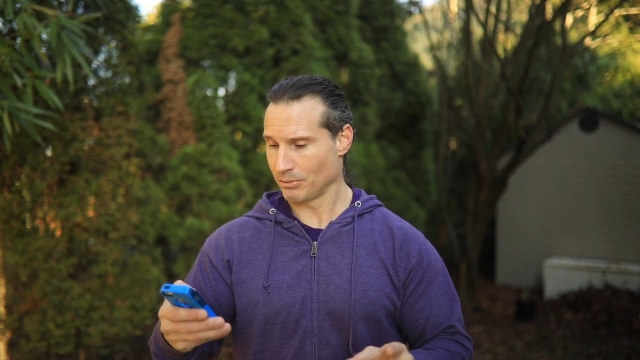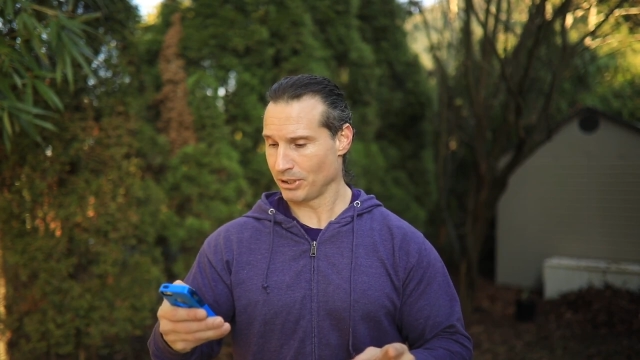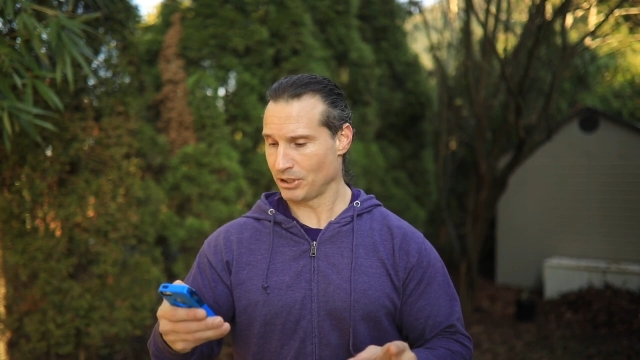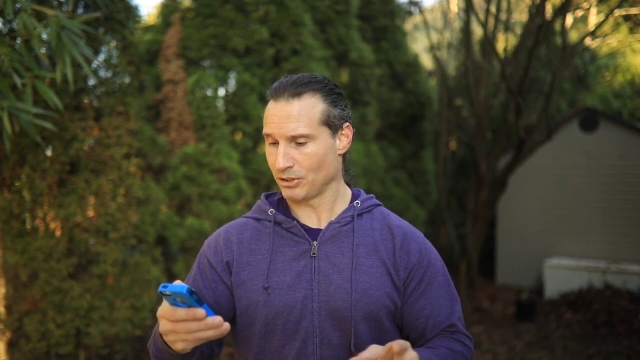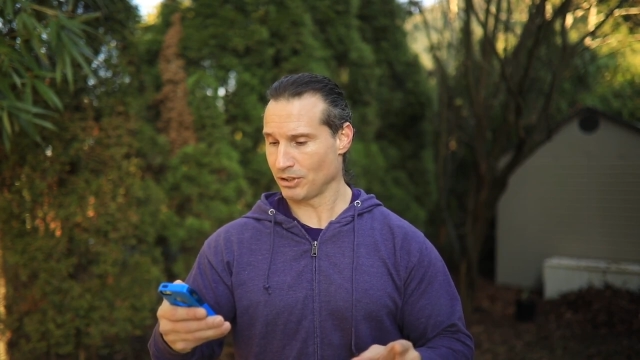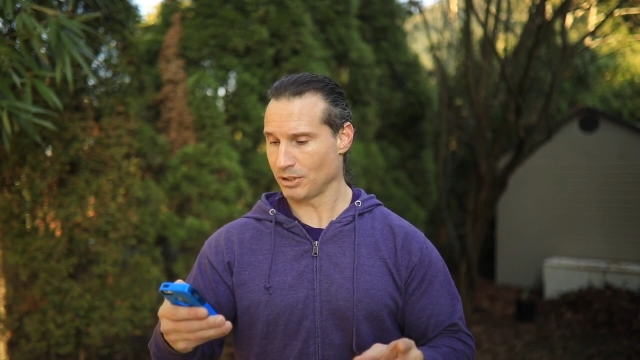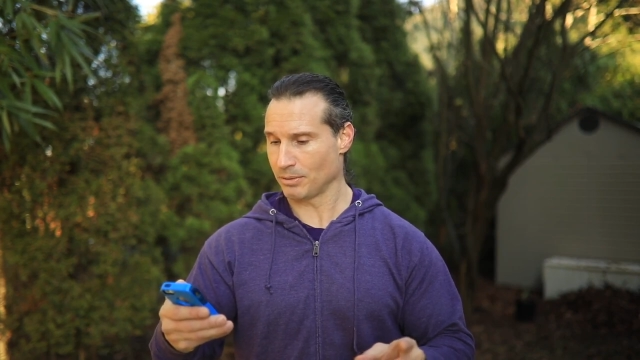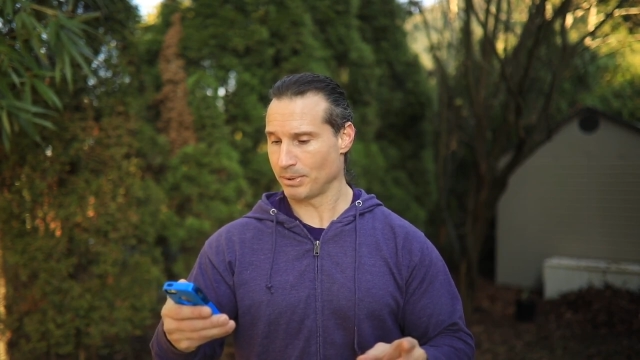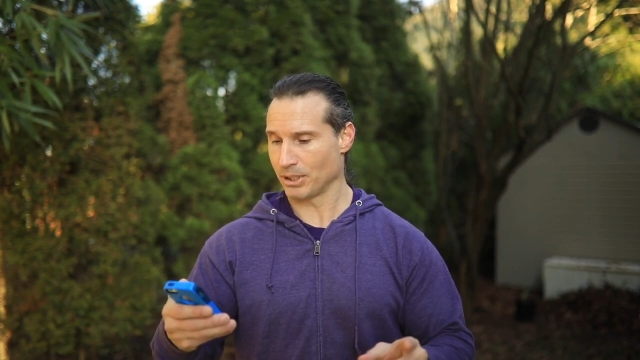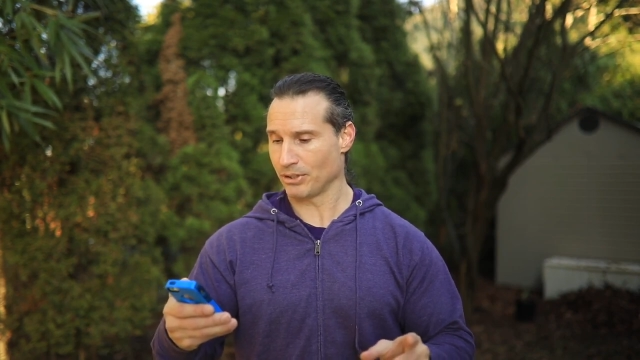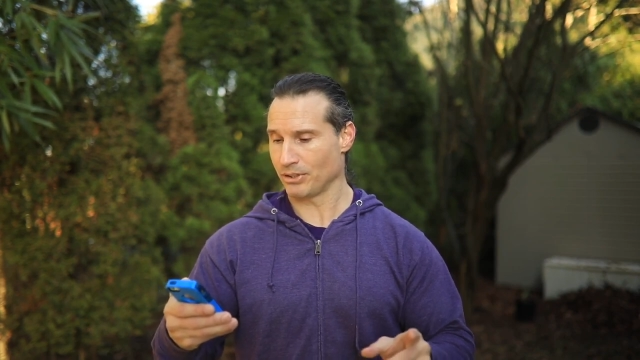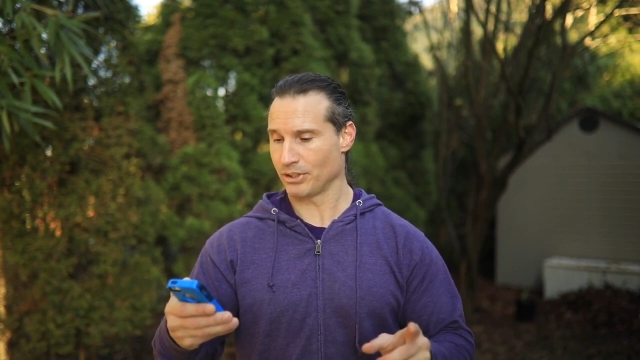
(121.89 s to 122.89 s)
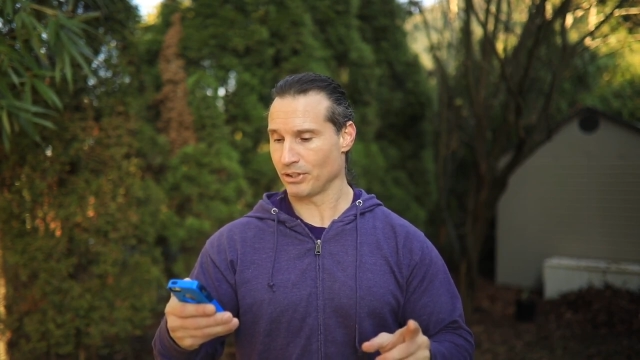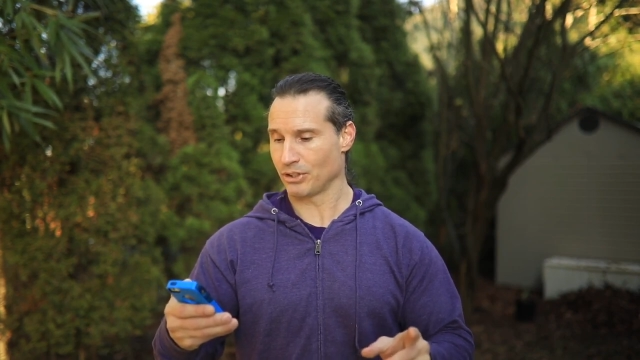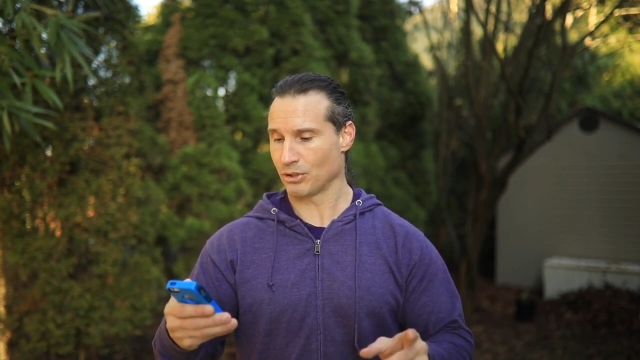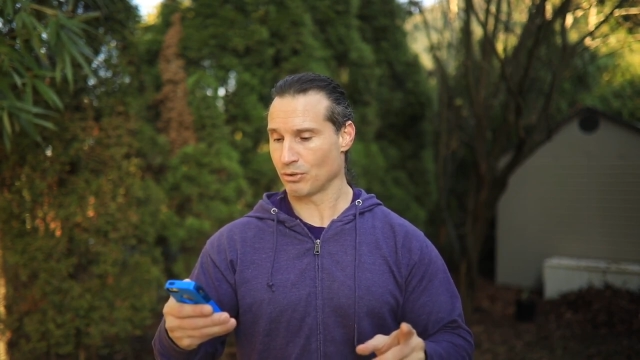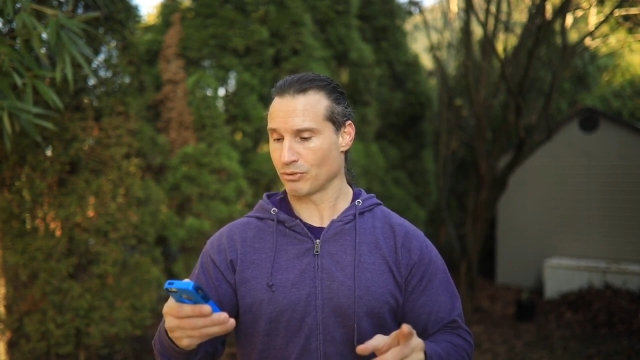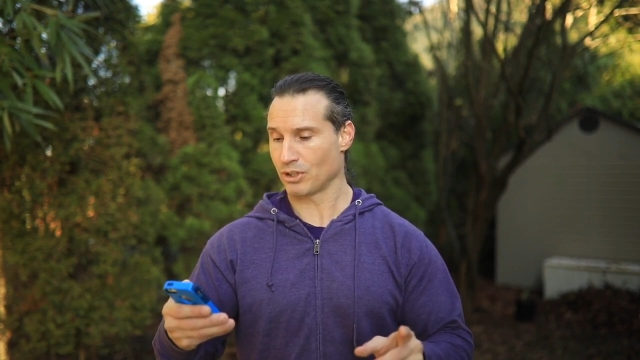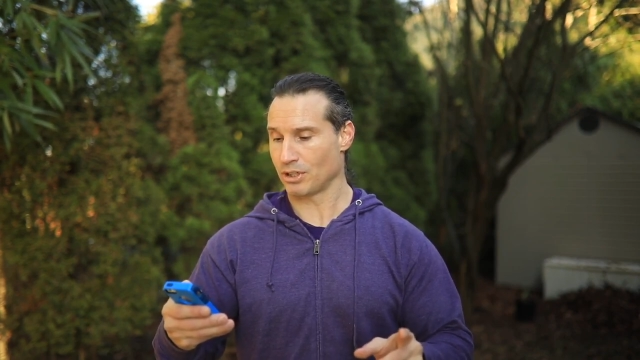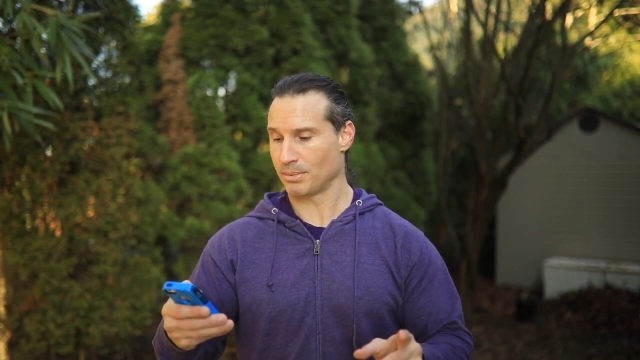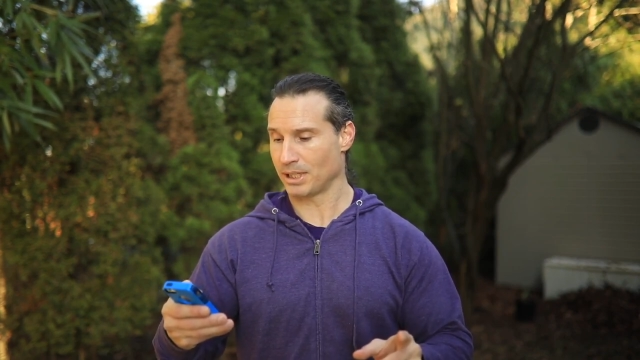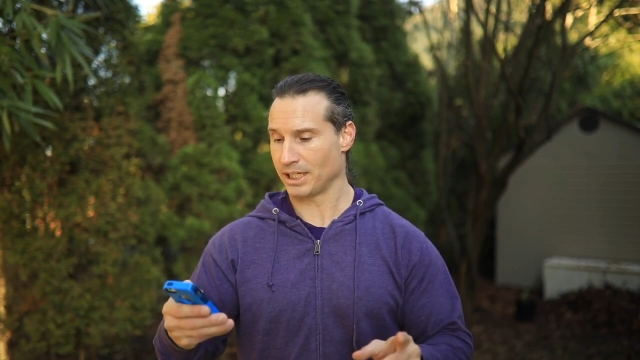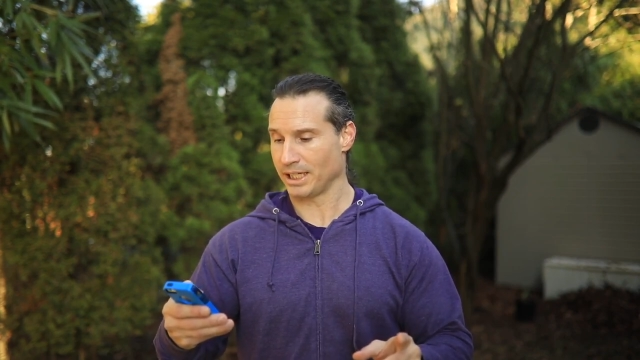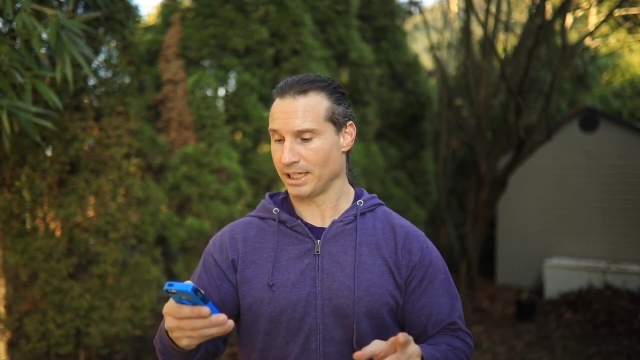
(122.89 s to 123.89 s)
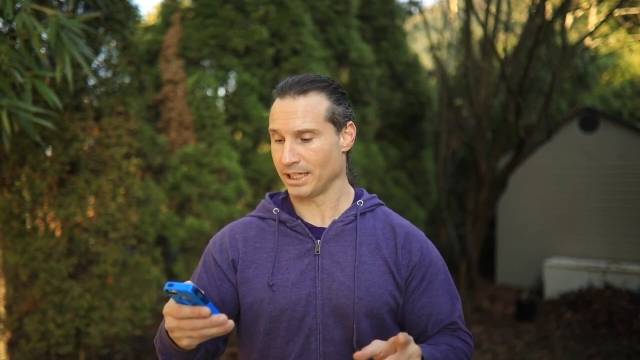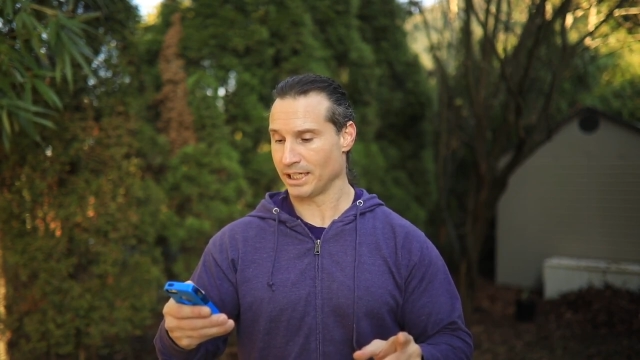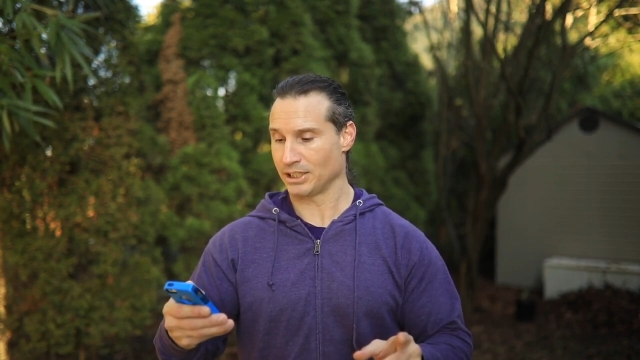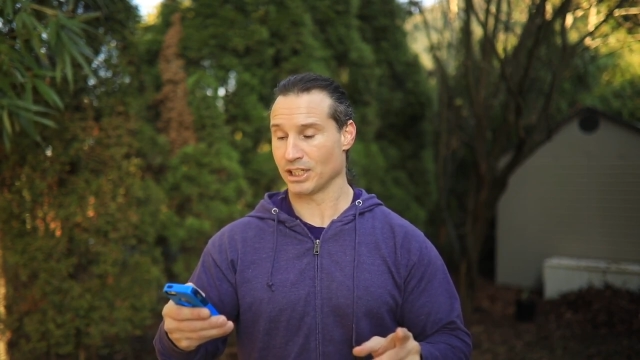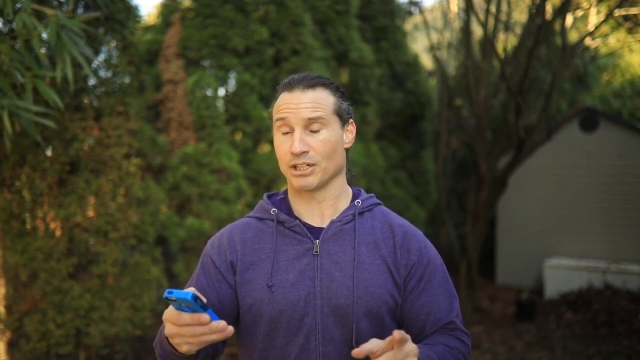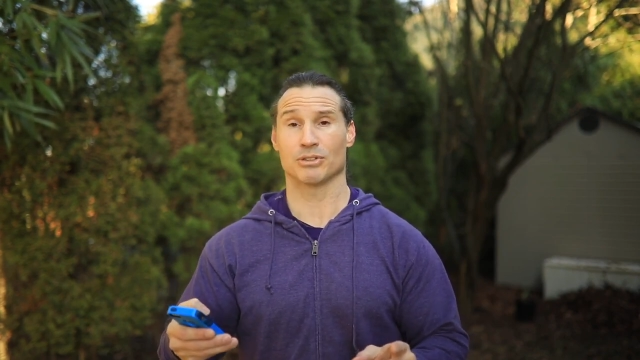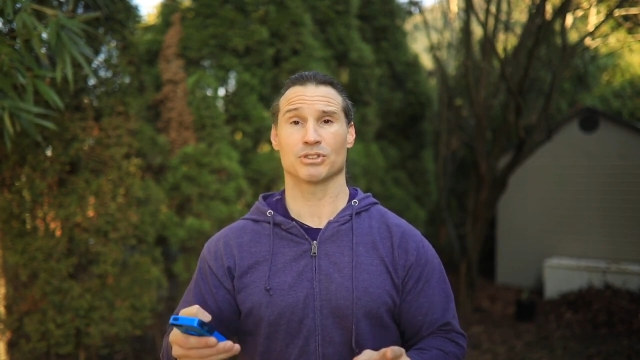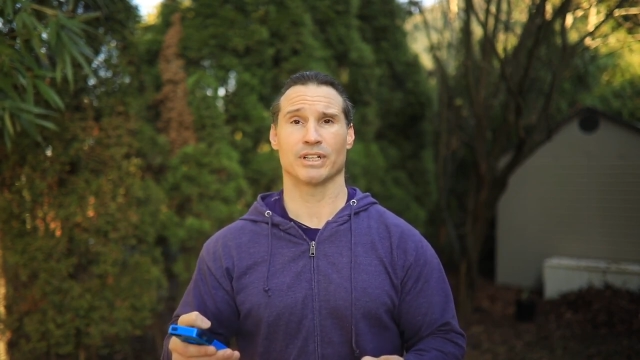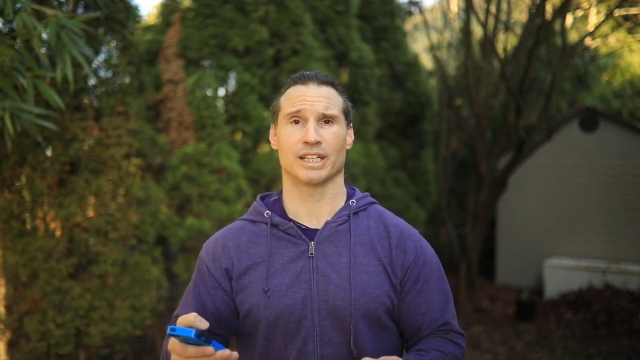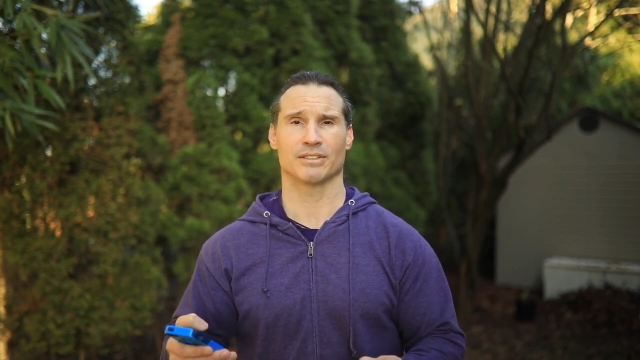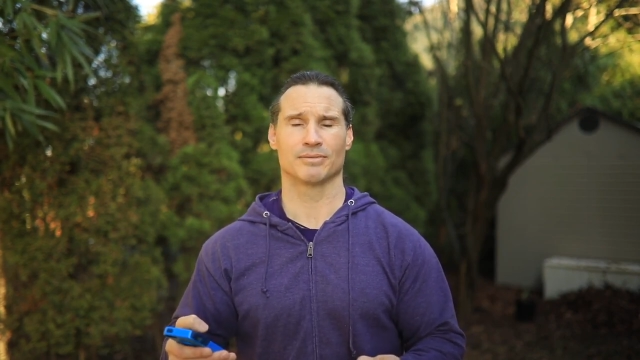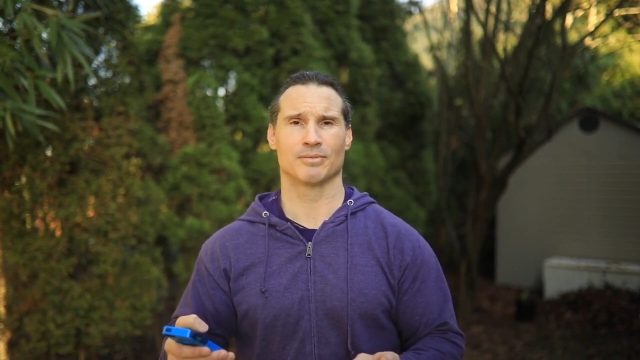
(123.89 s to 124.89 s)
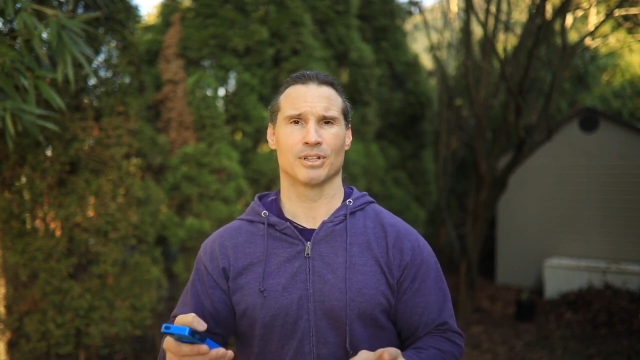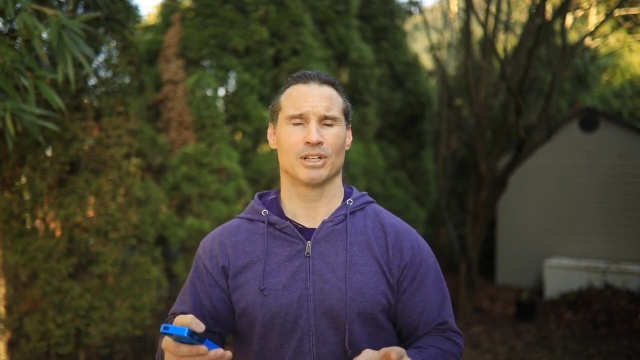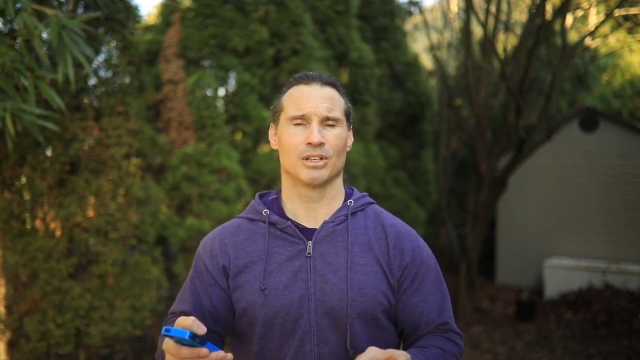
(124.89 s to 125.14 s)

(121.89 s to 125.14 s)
We do them to build the overall body and general strength.